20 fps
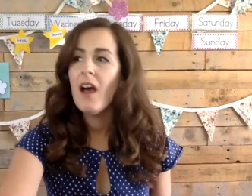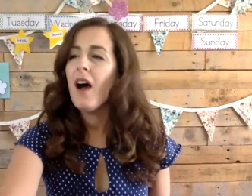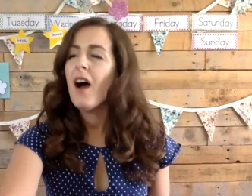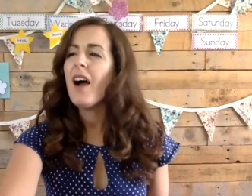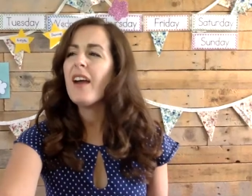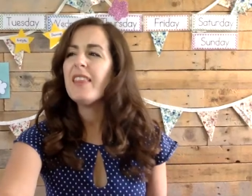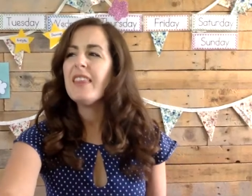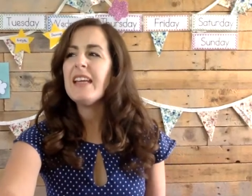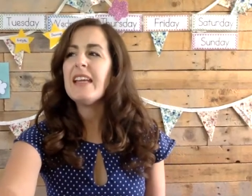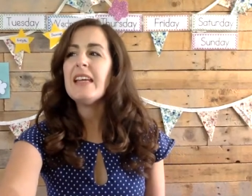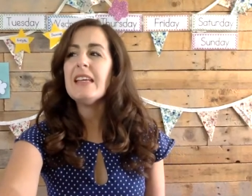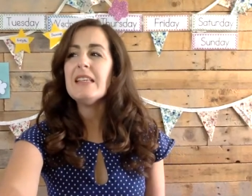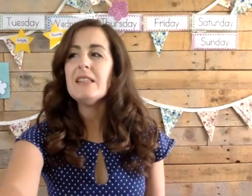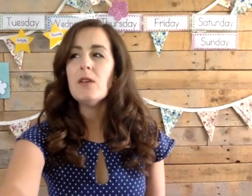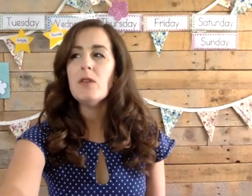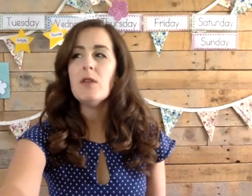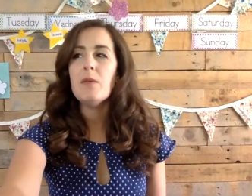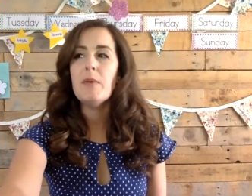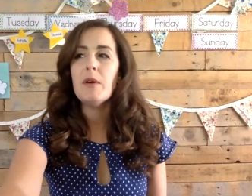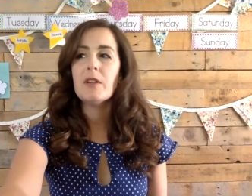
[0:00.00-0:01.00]
I think it's on
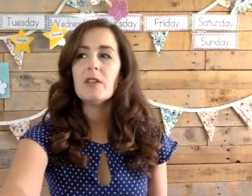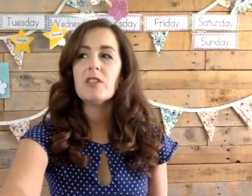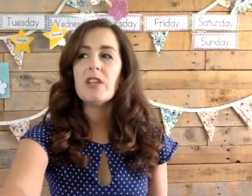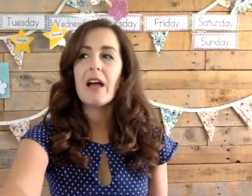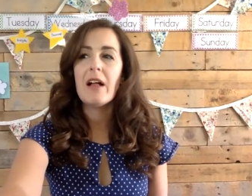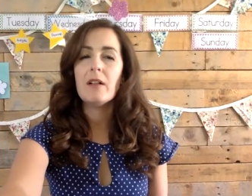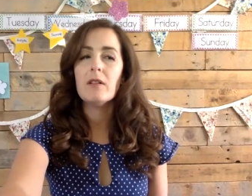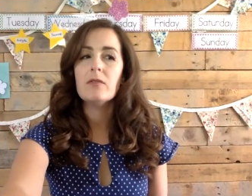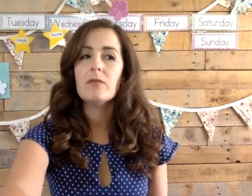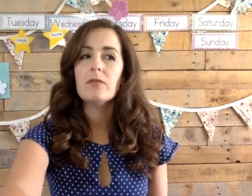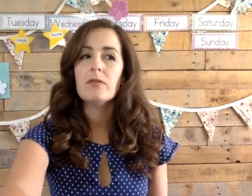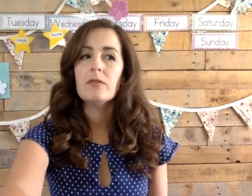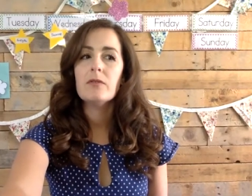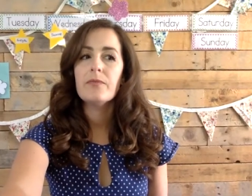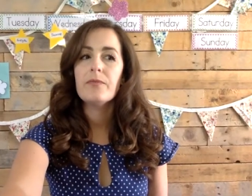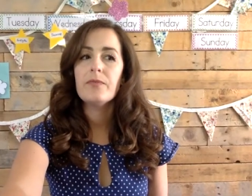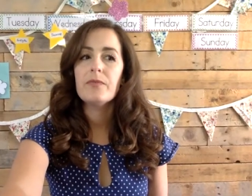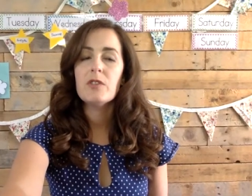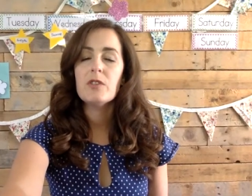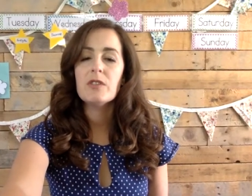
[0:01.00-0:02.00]
the bookshelf.
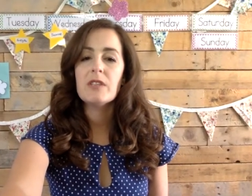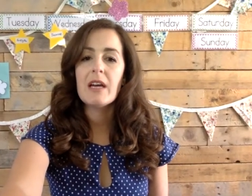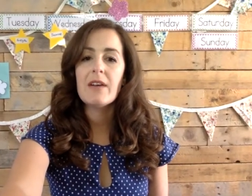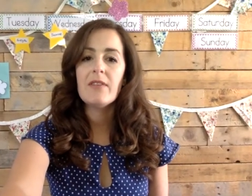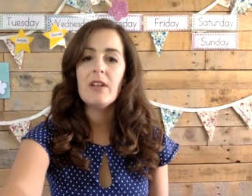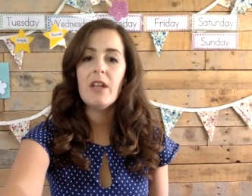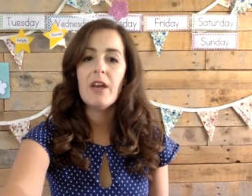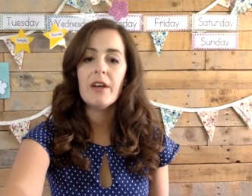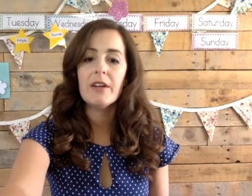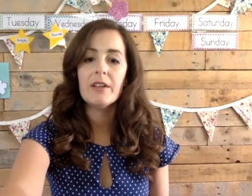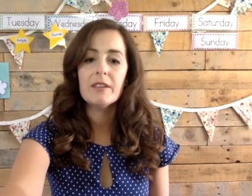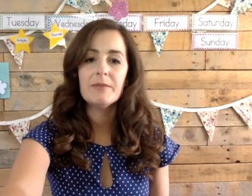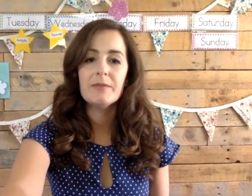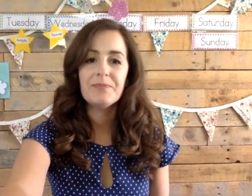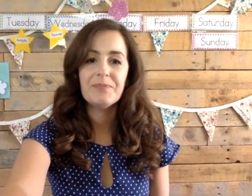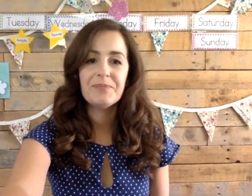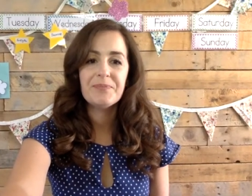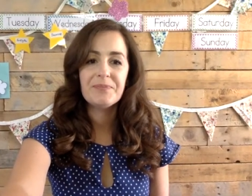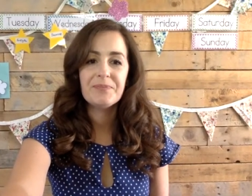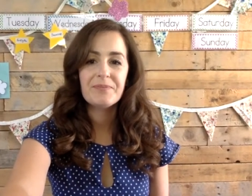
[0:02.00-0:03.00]
Do you yeah. want to have a look?
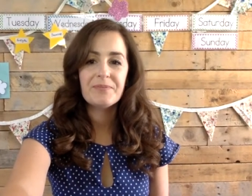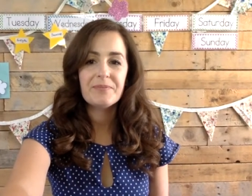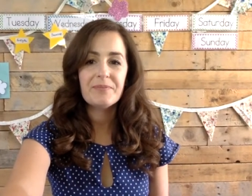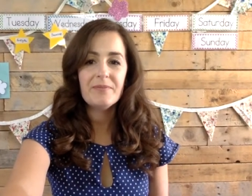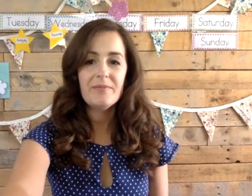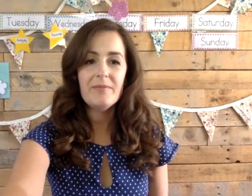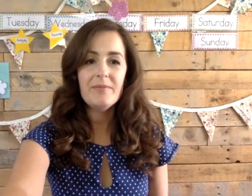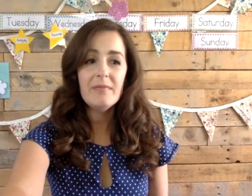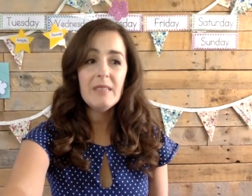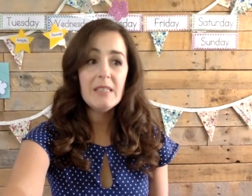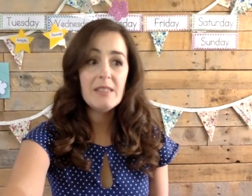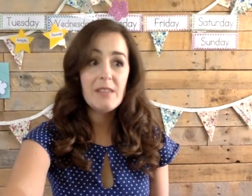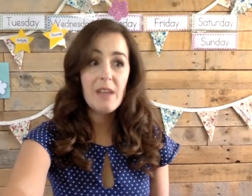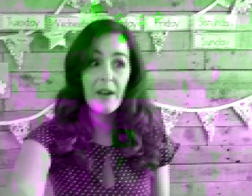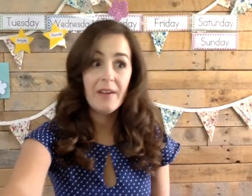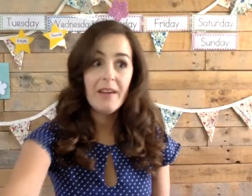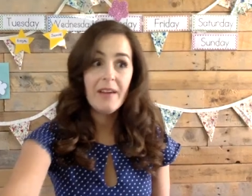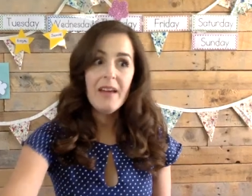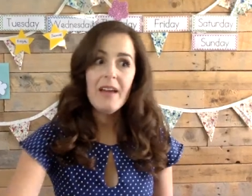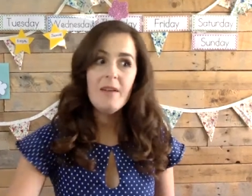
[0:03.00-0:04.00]
So
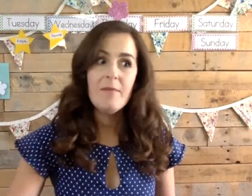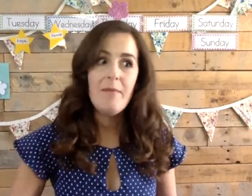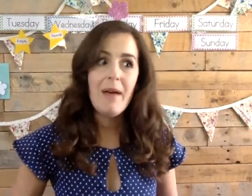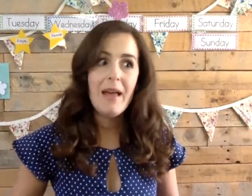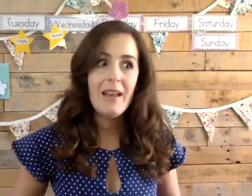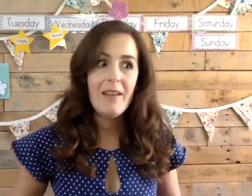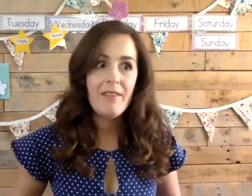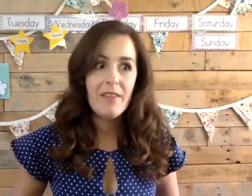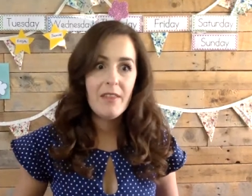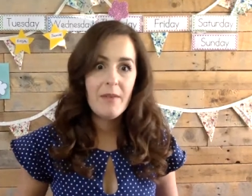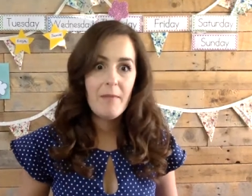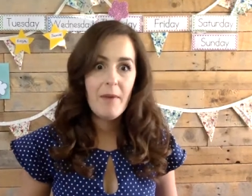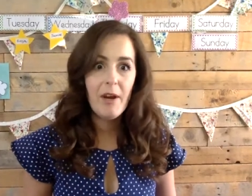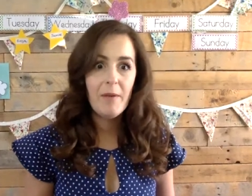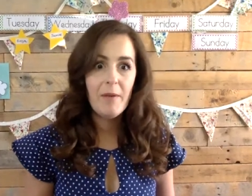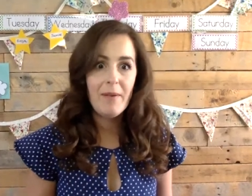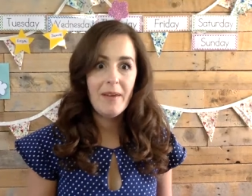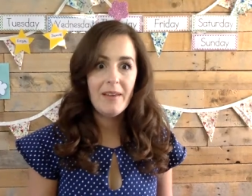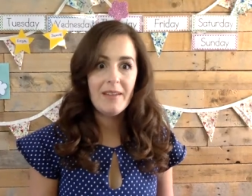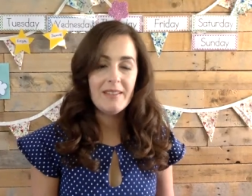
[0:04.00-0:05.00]
Bella at the
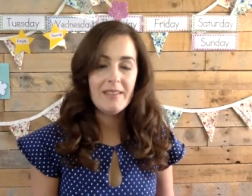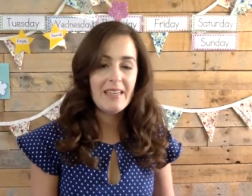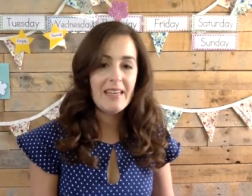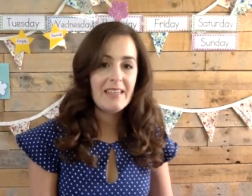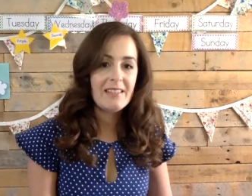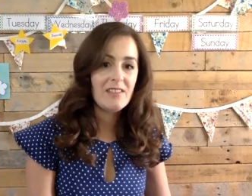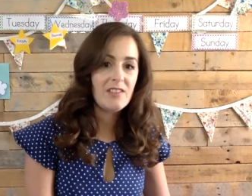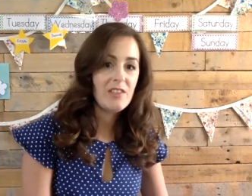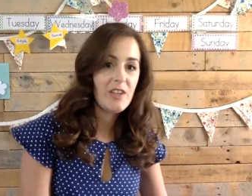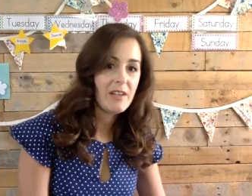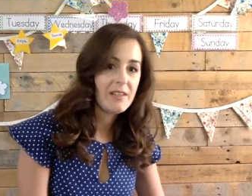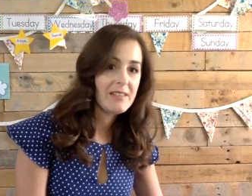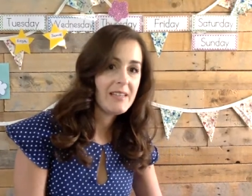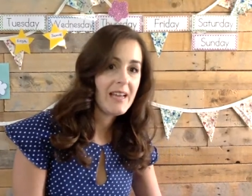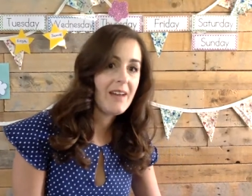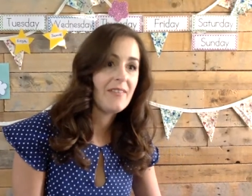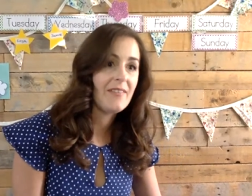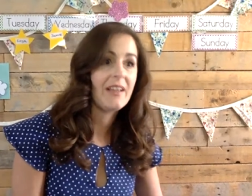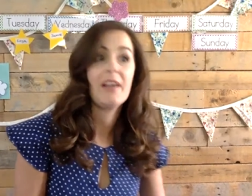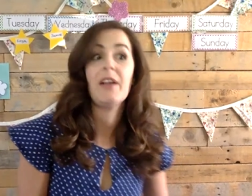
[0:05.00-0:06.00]
moment is just having a